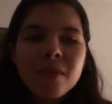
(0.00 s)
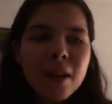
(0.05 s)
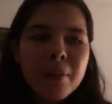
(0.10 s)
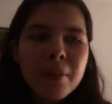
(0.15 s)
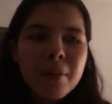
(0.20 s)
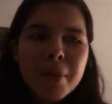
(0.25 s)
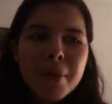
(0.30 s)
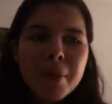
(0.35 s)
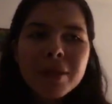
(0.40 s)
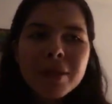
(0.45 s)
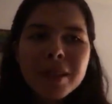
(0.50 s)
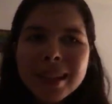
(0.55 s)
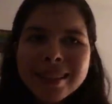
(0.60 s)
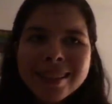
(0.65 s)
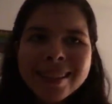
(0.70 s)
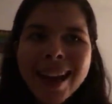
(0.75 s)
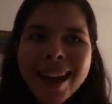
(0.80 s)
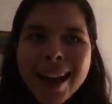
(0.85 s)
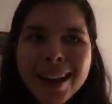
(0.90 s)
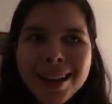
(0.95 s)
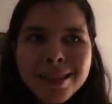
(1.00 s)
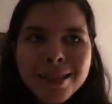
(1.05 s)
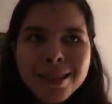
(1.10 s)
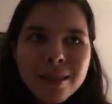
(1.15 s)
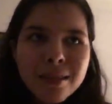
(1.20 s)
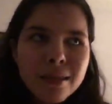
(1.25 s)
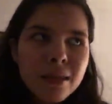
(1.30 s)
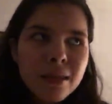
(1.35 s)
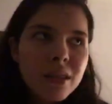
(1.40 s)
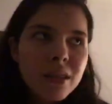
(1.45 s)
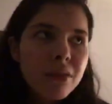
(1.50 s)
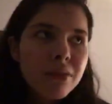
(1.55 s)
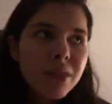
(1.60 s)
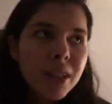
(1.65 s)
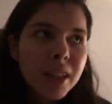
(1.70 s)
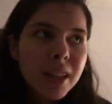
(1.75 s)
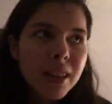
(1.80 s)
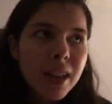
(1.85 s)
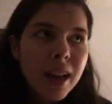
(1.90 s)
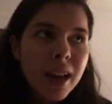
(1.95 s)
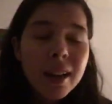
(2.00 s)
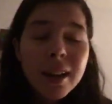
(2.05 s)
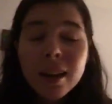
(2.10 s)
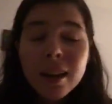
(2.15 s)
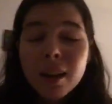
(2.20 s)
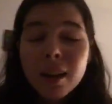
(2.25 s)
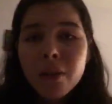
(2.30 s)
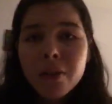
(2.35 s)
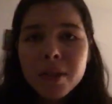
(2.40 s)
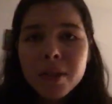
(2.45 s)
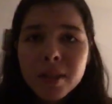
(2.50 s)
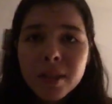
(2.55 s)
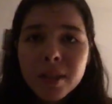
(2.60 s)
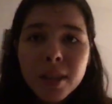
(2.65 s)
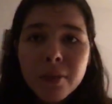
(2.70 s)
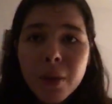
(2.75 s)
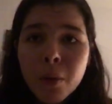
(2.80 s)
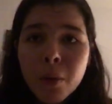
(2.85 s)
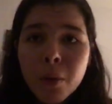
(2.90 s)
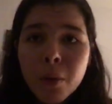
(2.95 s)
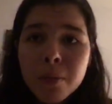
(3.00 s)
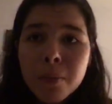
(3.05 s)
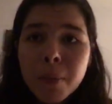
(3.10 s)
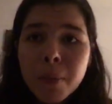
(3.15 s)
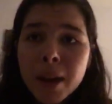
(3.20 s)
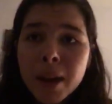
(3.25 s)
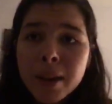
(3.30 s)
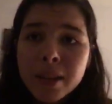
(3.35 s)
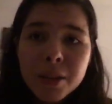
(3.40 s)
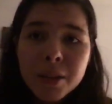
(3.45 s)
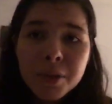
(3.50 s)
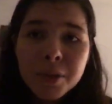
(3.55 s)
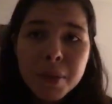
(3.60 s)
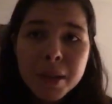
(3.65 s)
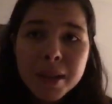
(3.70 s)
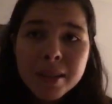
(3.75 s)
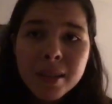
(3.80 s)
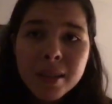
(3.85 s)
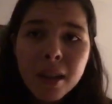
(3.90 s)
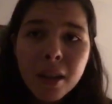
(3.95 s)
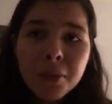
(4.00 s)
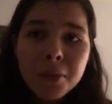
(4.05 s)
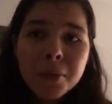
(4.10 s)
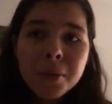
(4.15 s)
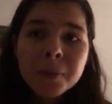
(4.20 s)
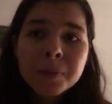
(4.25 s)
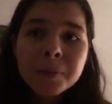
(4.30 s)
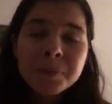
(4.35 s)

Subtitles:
I pay for like gas and stuff like that. And obviously if I want to buy things for myself,